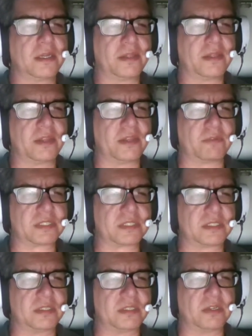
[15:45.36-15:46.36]
There was
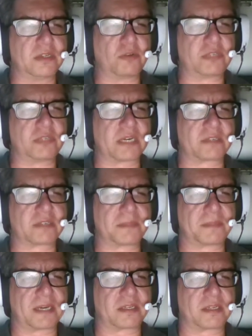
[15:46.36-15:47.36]
no doubt
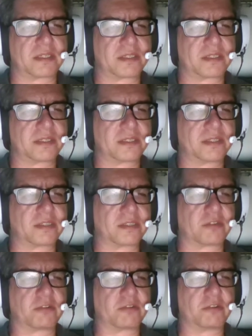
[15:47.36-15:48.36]
about it. The
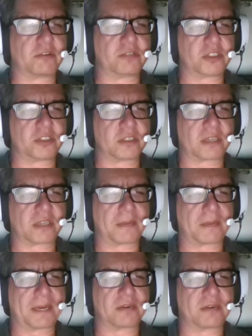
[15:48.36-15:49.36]
cuckoo should
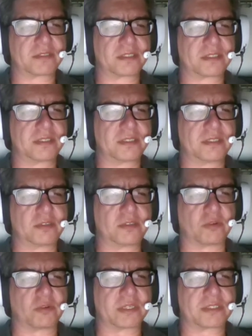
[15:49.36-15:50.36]
come out.
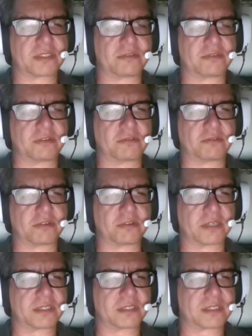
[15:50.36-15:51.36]
Doris or no
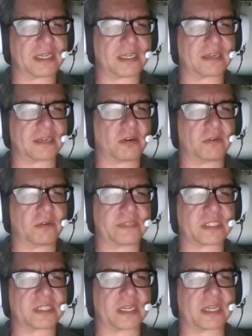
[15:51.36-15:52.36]
Doris, he had
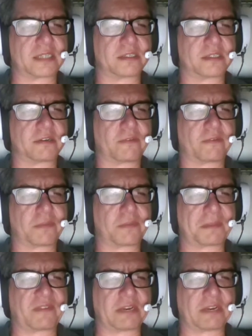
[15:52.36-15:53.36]
always liked her from
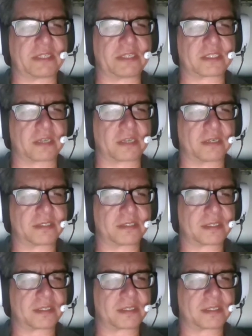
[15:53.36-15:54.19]
the very start.